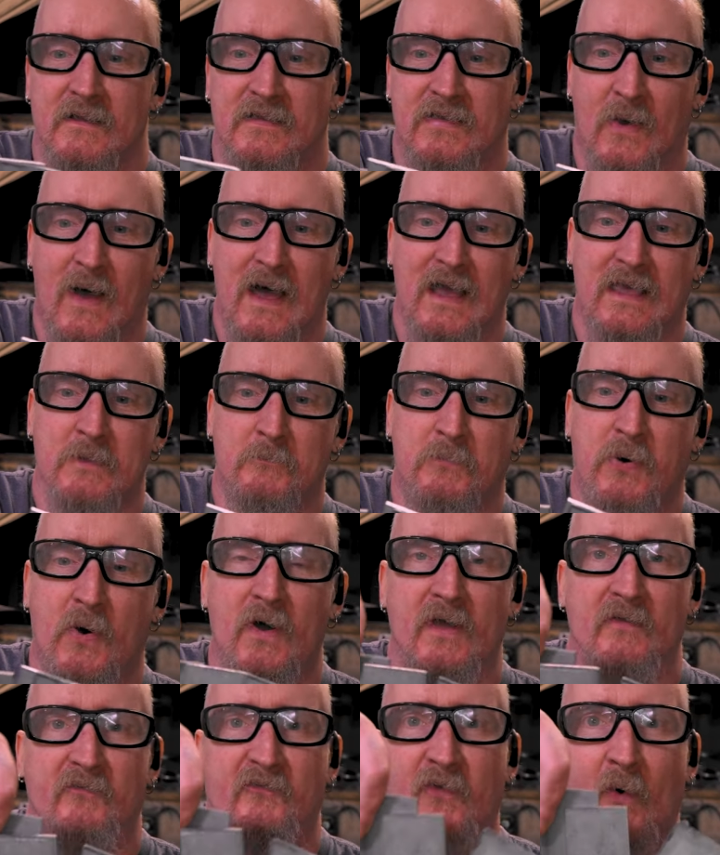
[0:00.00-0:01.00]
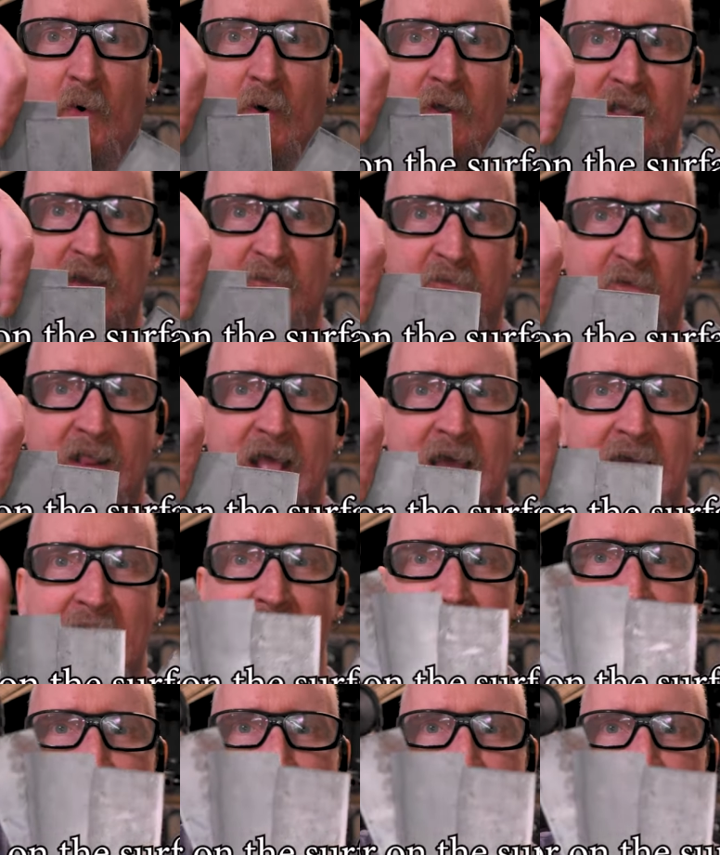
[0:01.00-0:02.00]
so I can put four different
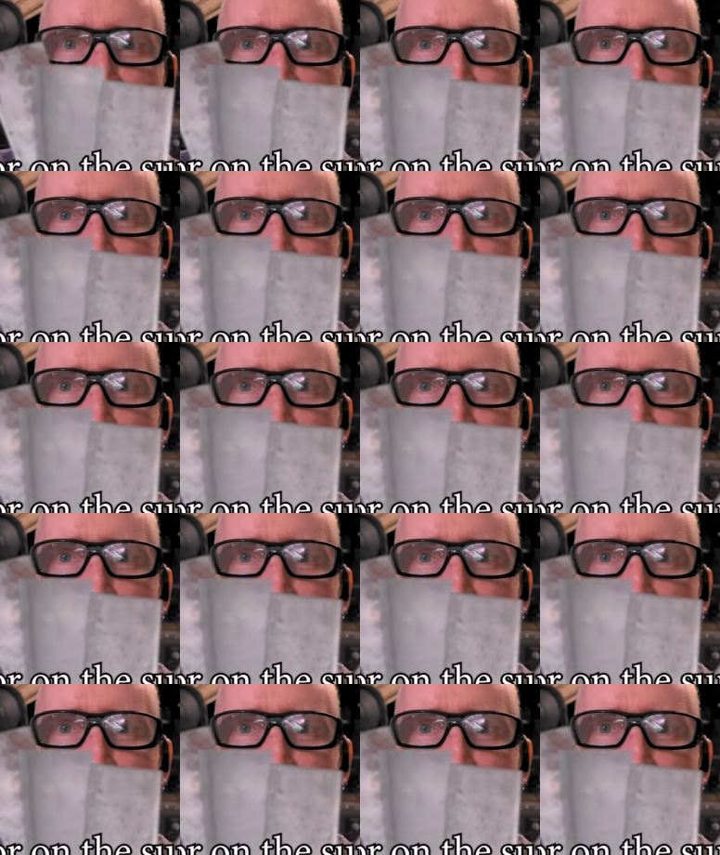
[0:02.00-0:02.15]
handles